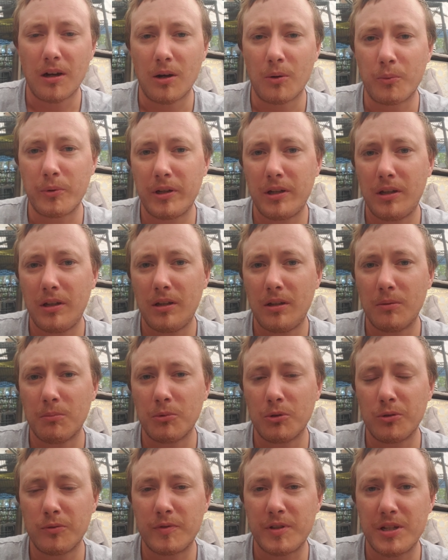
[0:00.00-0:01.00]
We
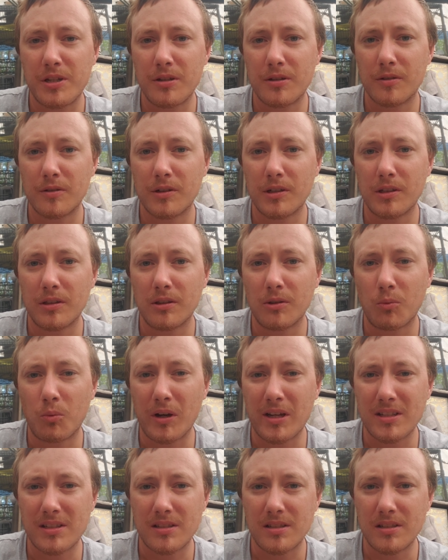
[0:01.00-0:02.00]
moved here in the
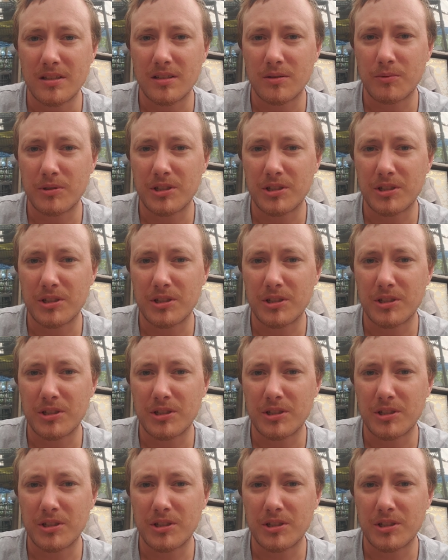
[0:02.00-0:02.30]
wet season,